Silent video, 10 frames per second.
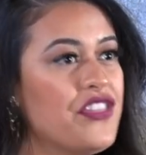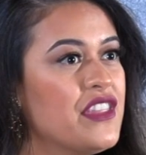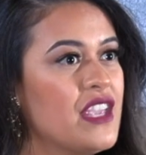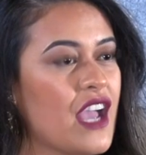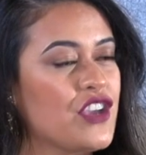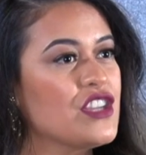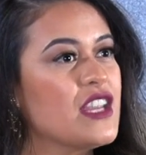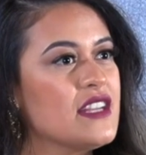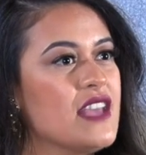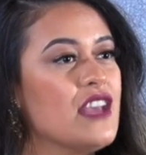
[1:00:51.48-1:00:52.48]
Nothing. I couldn't
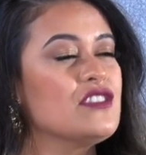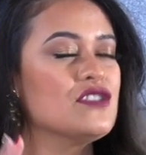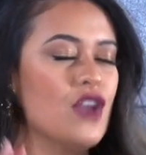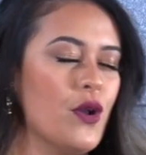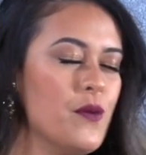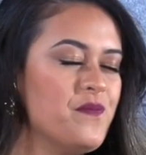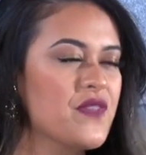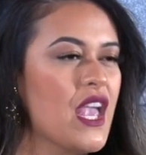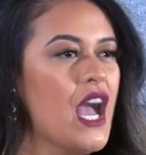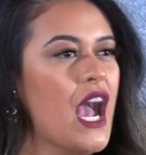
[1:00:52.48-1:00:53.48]
get a test. So
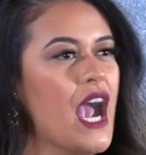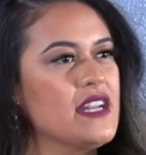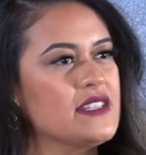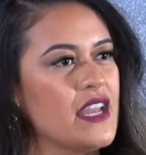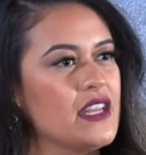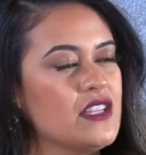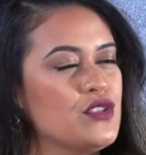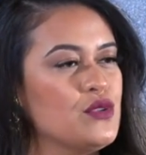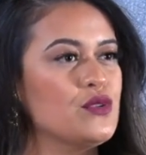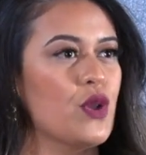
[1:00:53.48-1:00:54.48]
I decided
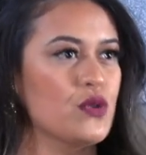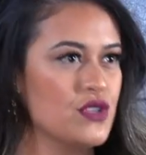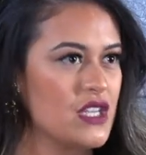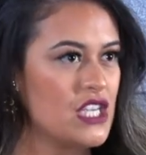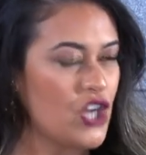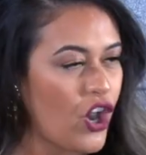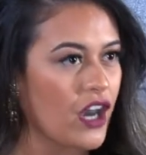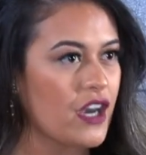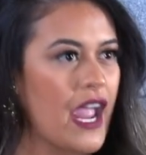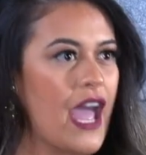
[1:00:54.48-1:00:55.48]
to go to the
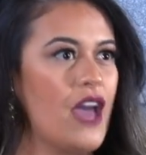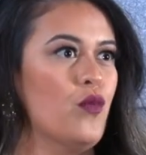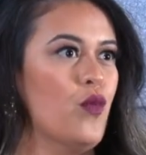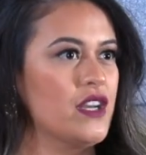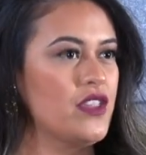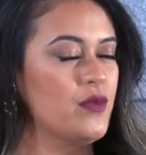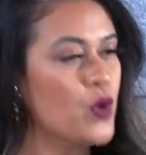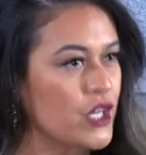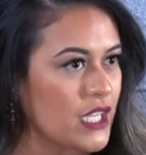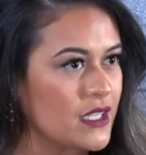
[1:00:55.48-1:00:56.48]
ER at 1 in the
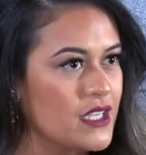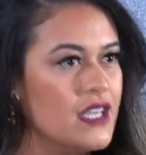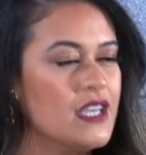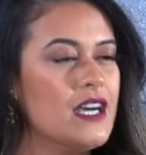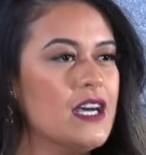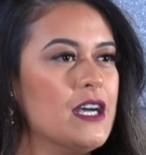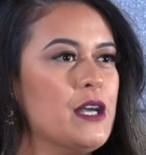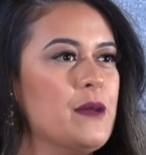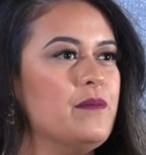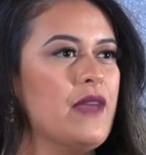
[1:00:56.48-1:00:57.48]
morning.
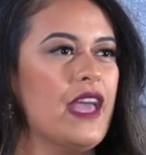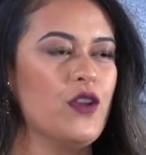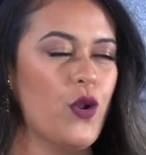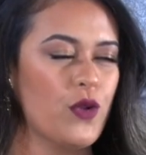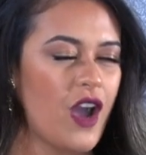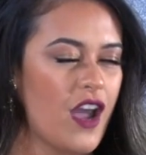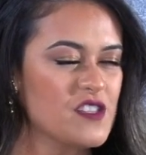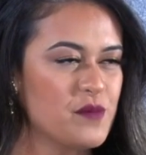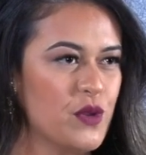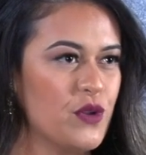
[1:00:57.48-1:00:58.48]
And Hoag
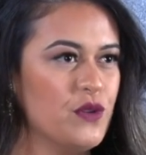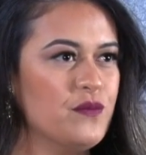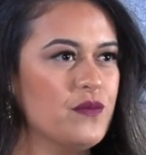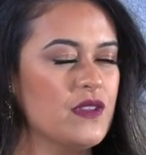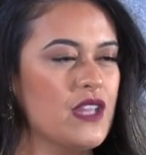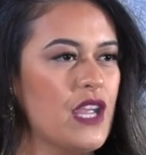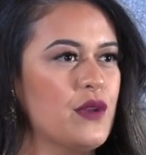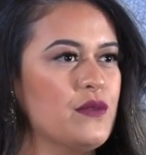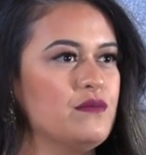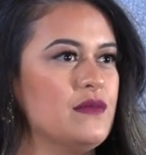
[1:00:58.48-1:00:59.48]
Hospital,
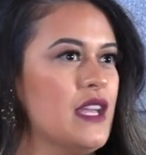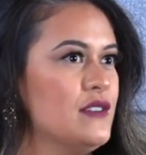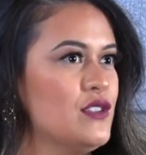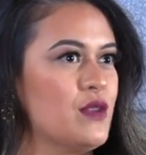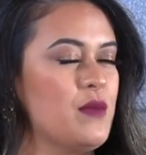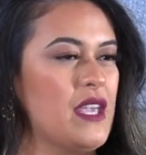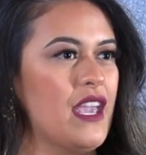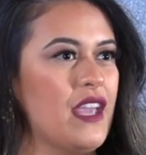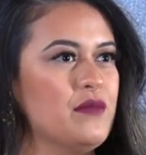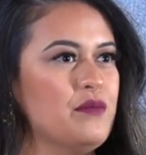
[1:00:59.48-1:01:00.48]
they took me
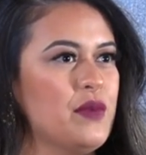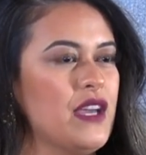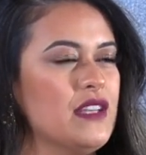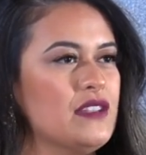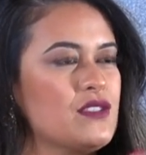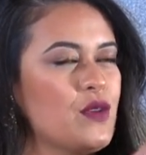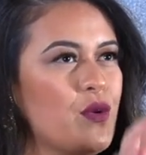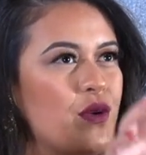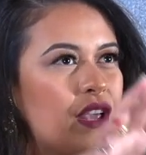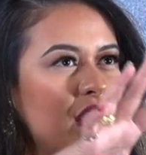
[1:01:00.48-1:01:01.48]
in, but
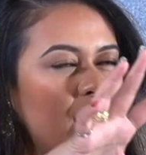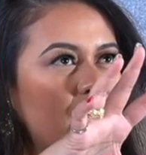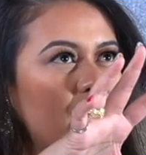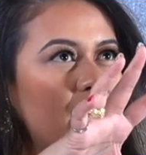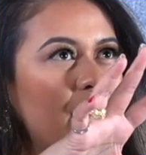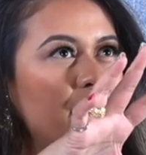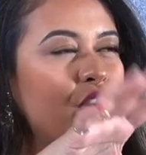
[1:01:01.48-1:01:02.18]
so I